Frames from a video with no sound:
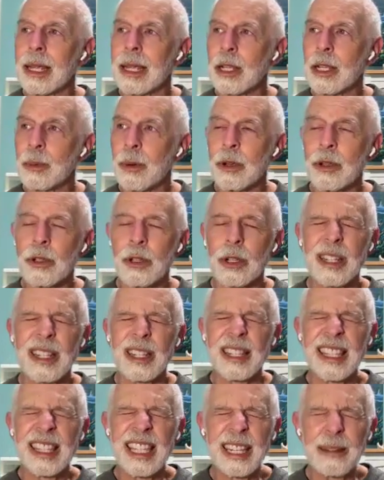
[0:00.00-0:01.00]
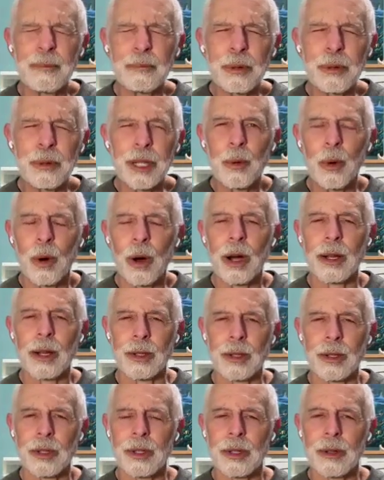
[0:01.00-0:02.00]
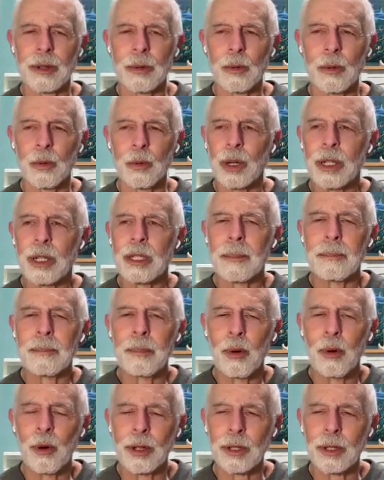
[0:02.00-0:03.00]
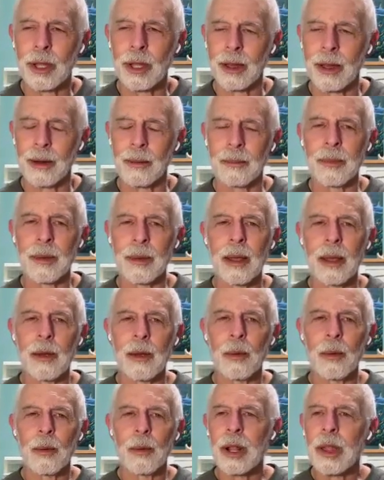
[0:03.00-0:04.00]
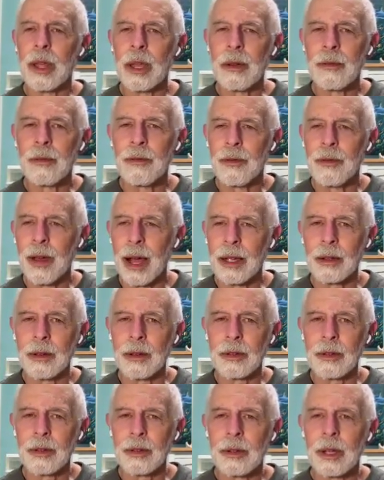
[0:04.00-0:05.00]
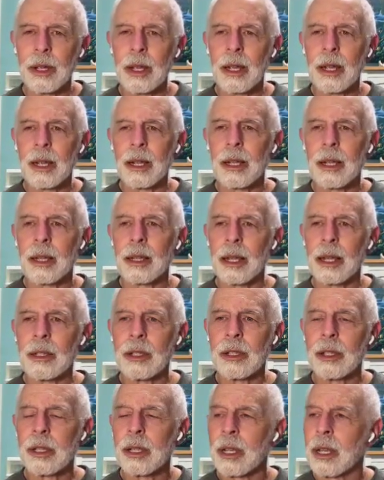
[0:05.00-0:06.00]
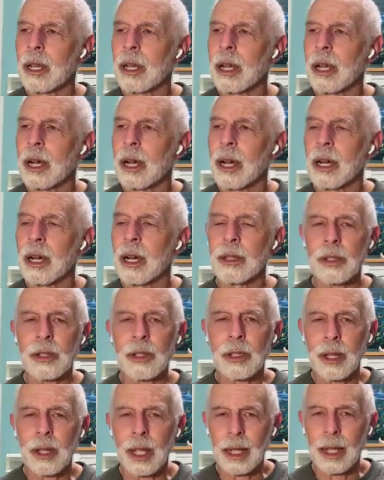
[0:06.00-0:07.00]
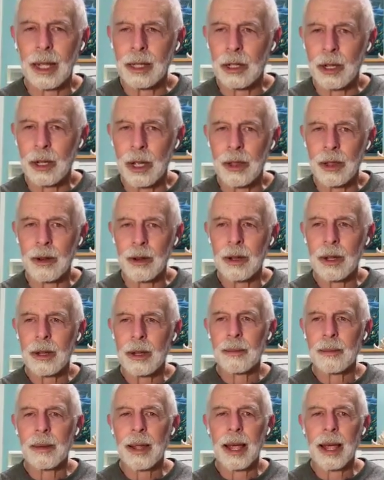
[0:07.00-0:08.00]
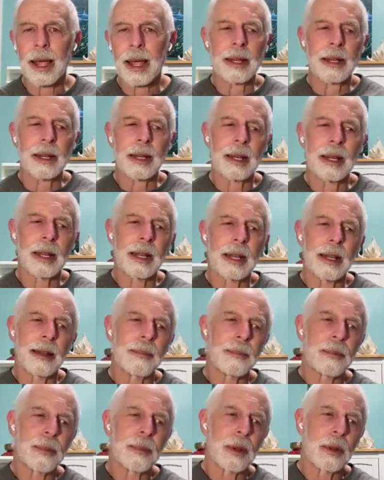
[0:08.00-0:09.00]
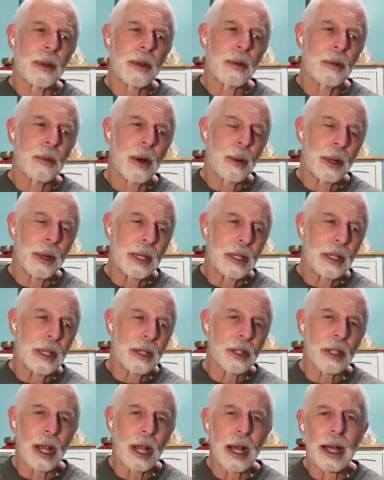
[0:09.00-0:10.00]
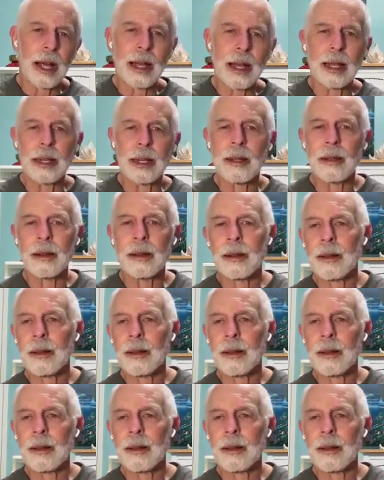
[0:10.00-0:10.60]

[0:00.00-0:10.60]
each person deeply wants, what's important to them, what are their values. Let's understand each other. And when we decide,